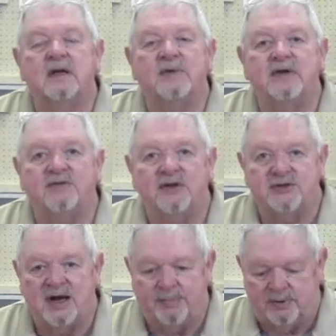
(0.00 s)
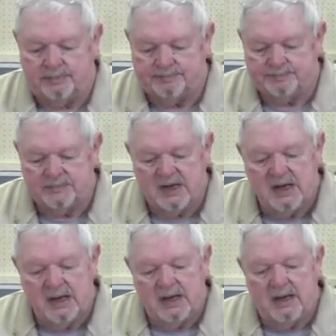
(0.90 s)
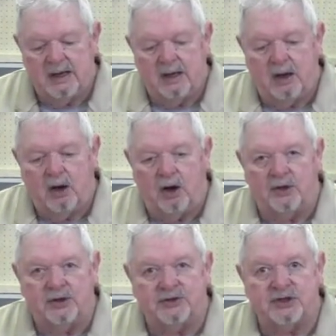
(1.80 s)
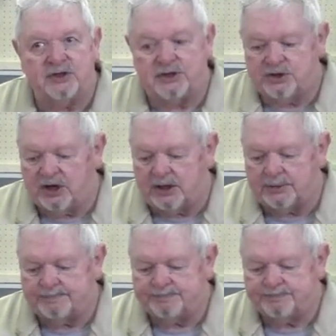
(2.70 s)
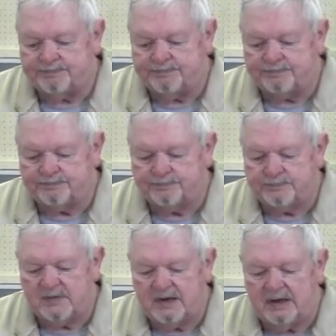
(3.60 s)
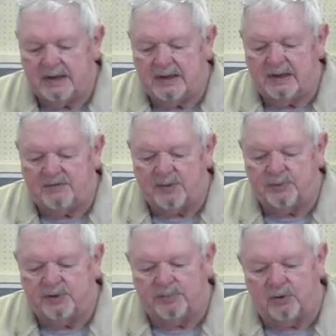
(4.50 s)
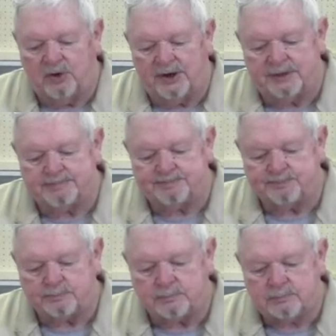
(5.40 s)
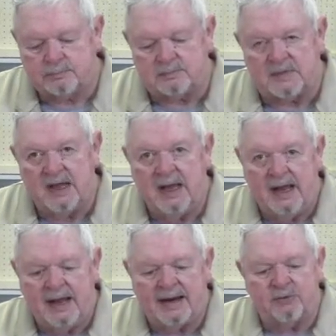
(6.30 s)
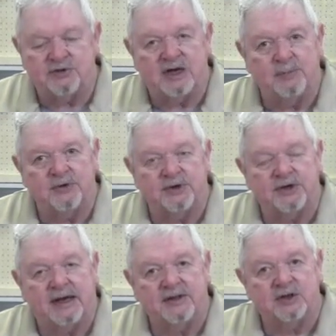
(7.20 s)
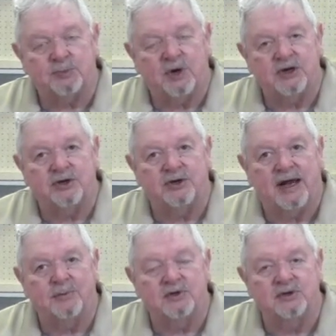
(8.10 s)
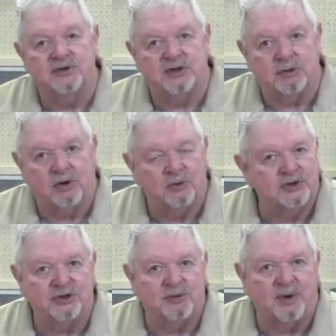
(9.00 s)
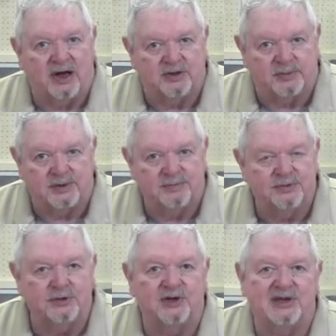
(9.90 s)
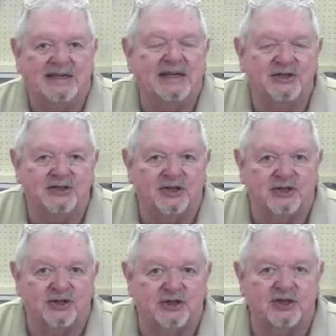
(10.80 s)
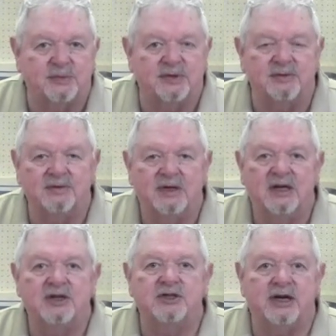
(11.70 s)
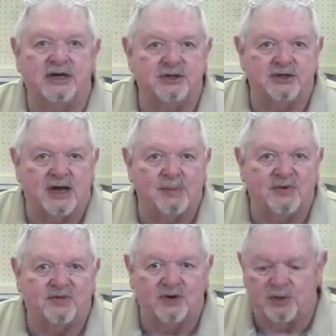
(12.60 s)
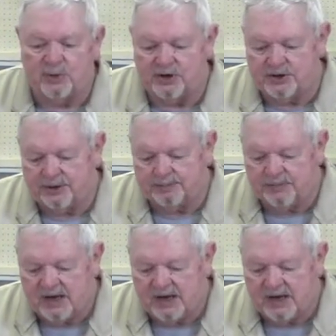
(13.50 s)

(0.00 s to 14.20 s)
Let me give you an example. On the six inch chuck, if I put a bowl on it, and I was able to take this pressure to absolute zero, which is impossible due to leakages in the system and changes in atmospheric pressure.